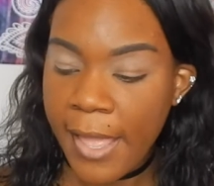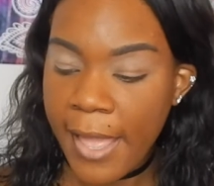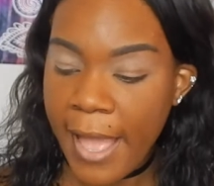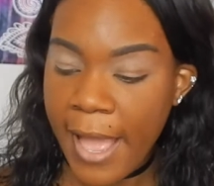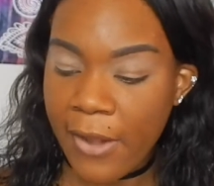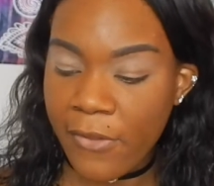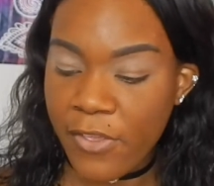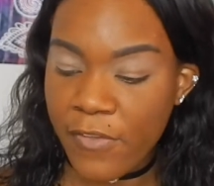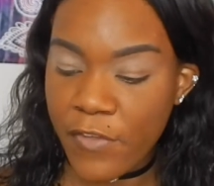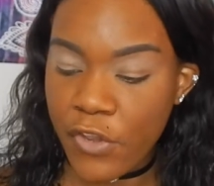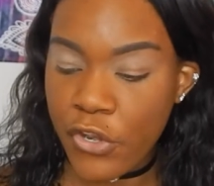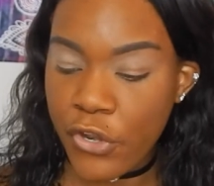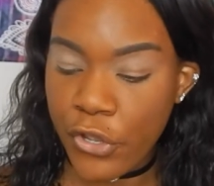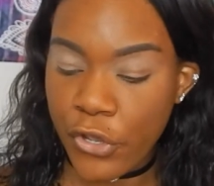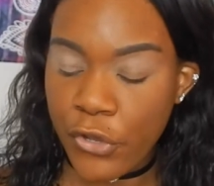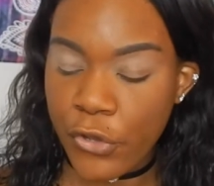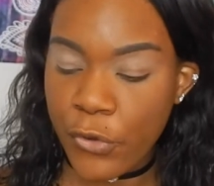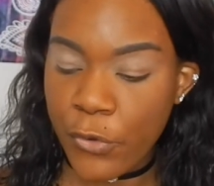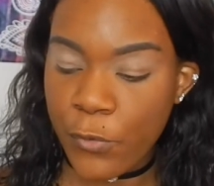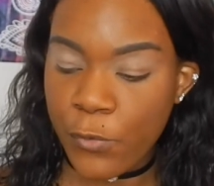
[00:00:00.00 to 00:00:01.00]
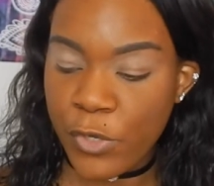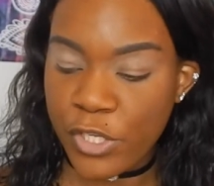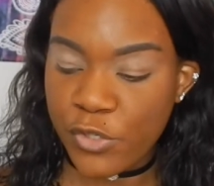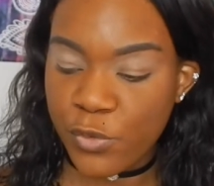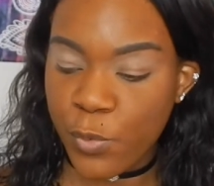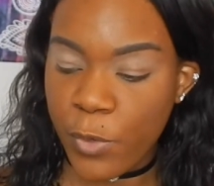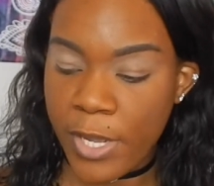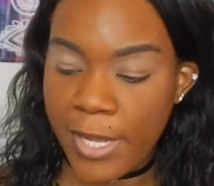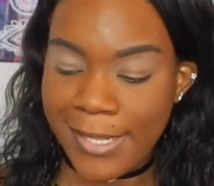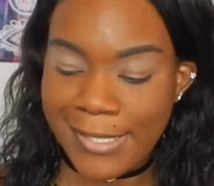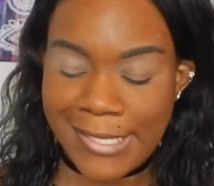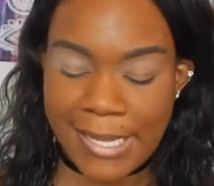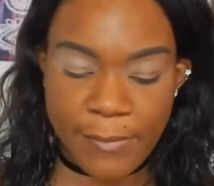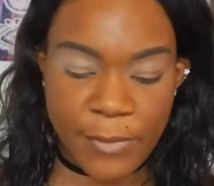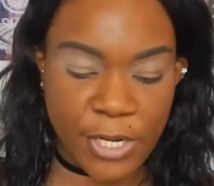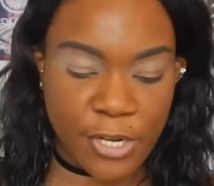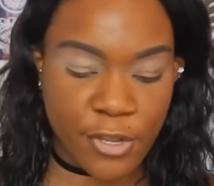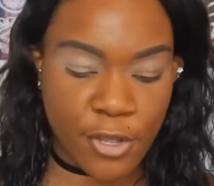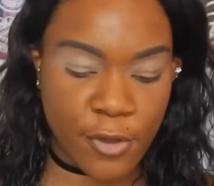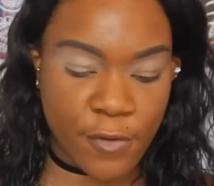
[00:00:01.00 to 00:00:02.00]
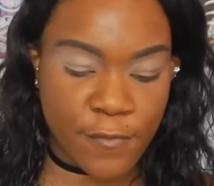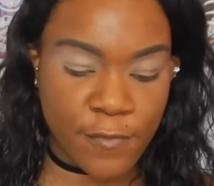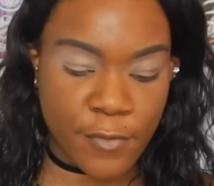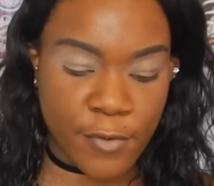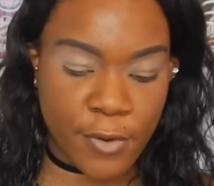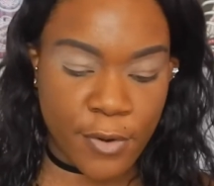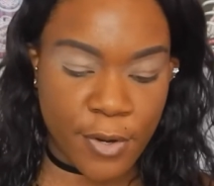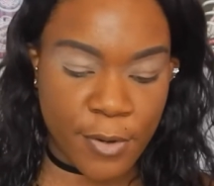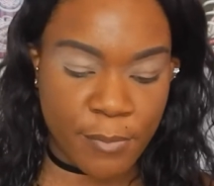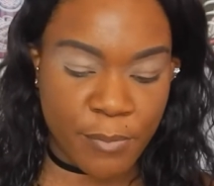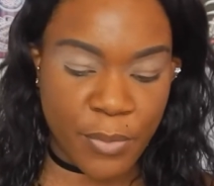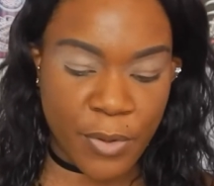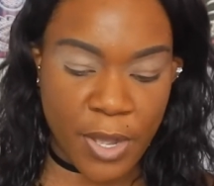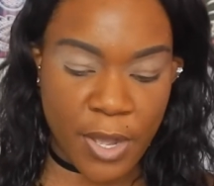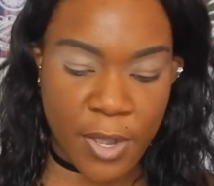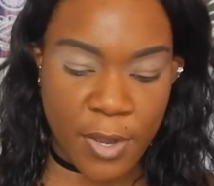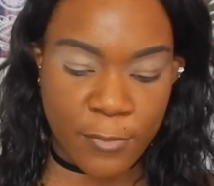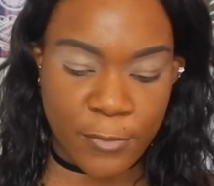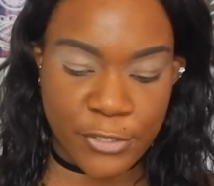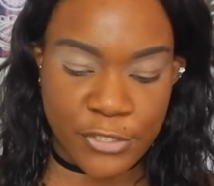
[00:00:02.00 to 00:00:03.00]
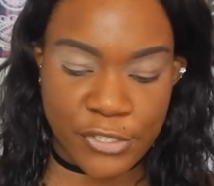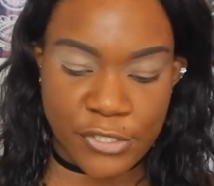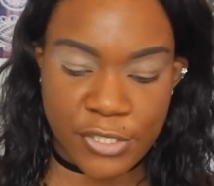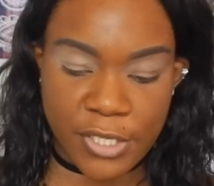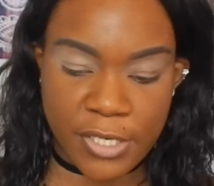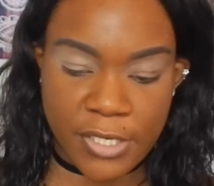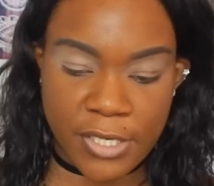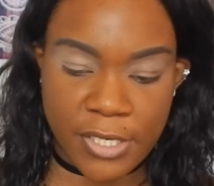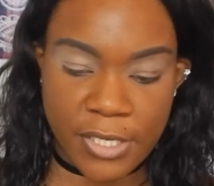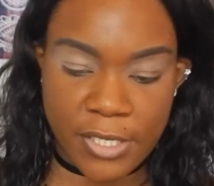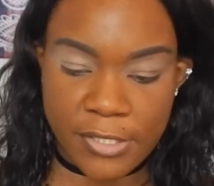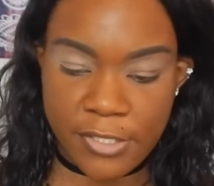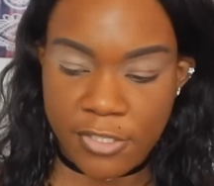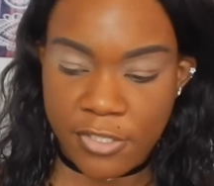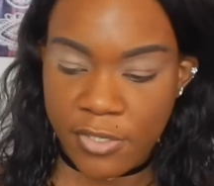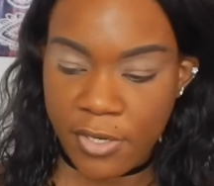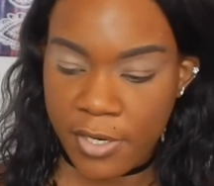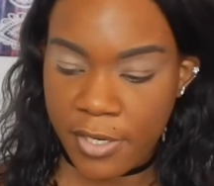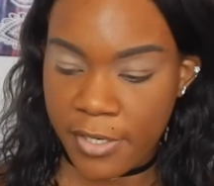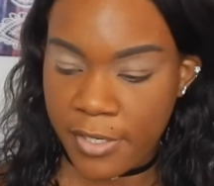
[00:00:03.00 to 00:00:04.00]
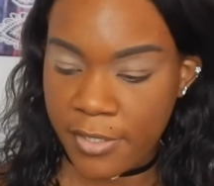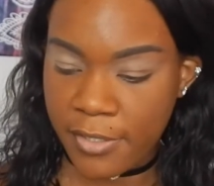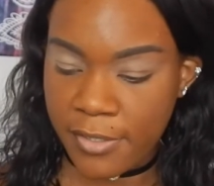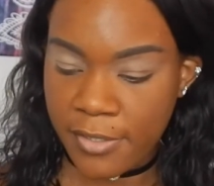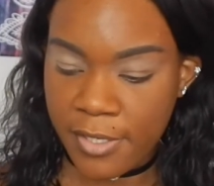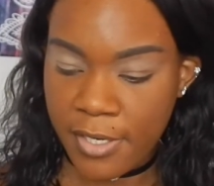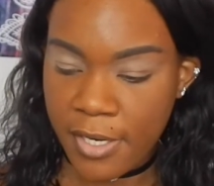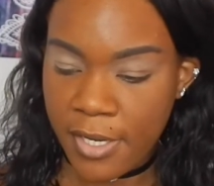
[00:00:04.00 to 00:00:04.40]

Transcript: I don't even know which ones I'm gonna go for, but we're just gonna start